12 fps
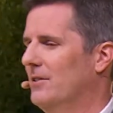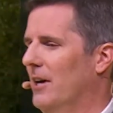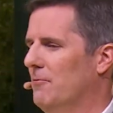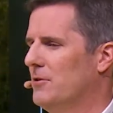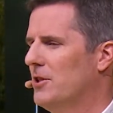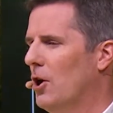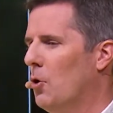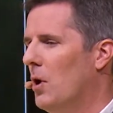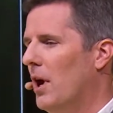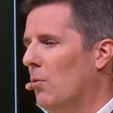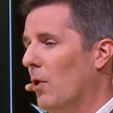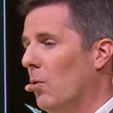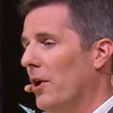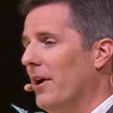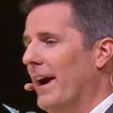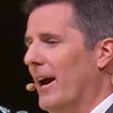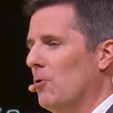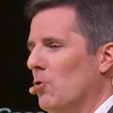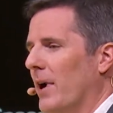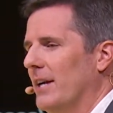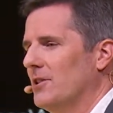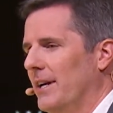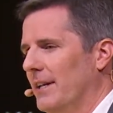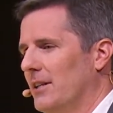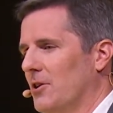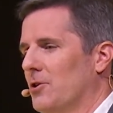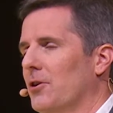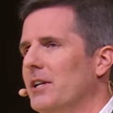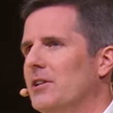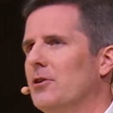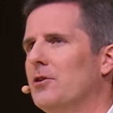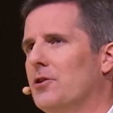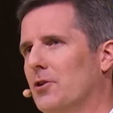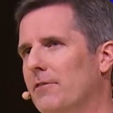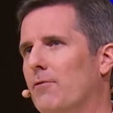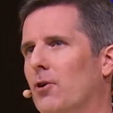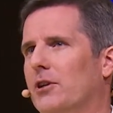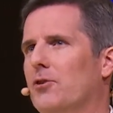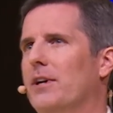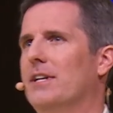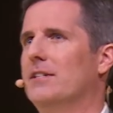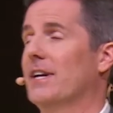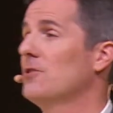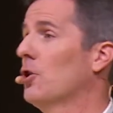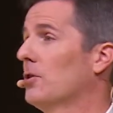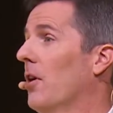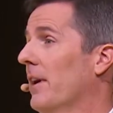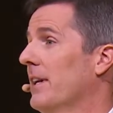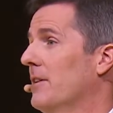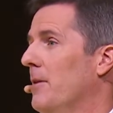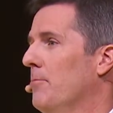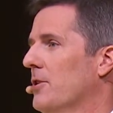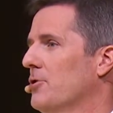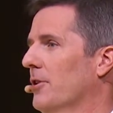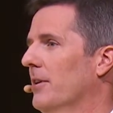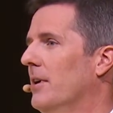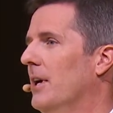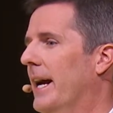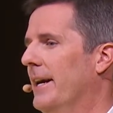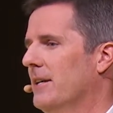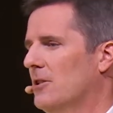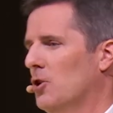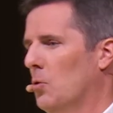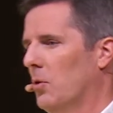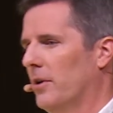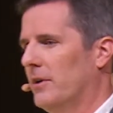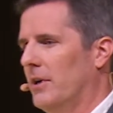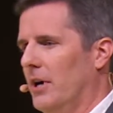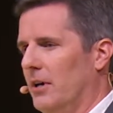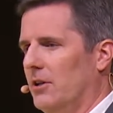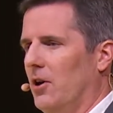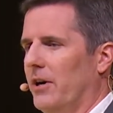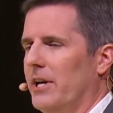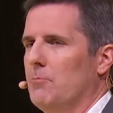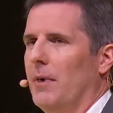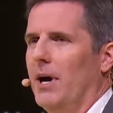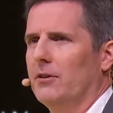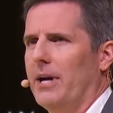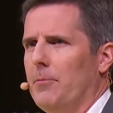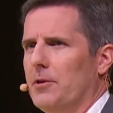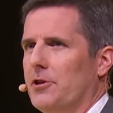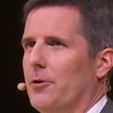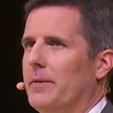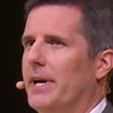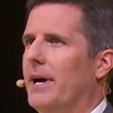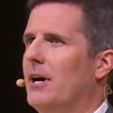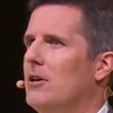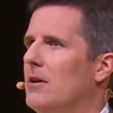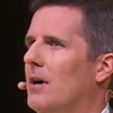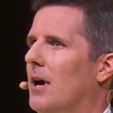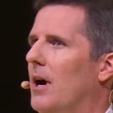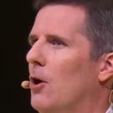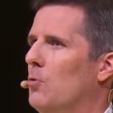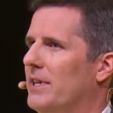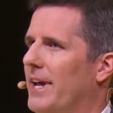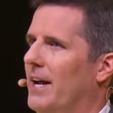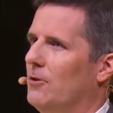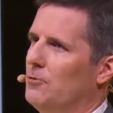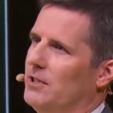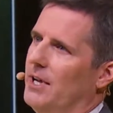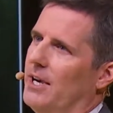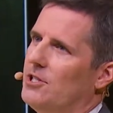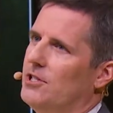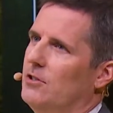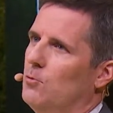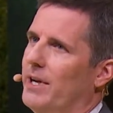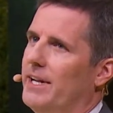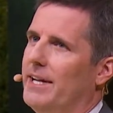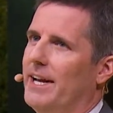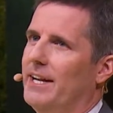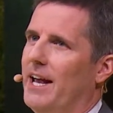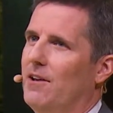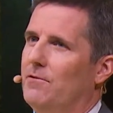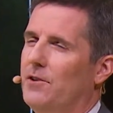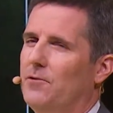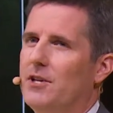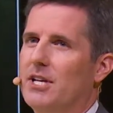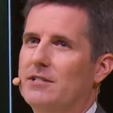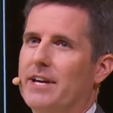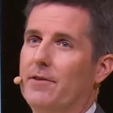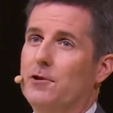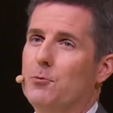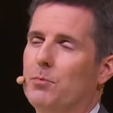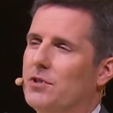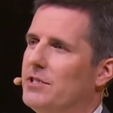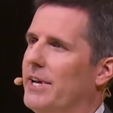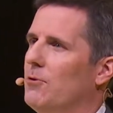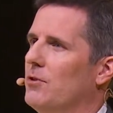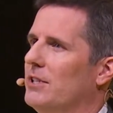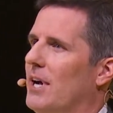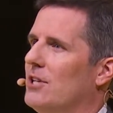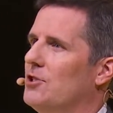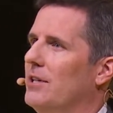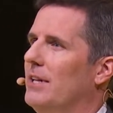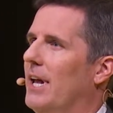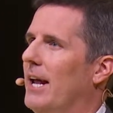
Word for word: stuff. So where we're at, we're actually at the 32 to 34 degrees. That's our target temperature. So we're uh, targeting mild hypothermia. Uh, with that reduction, we can get a 50 to 70% reduction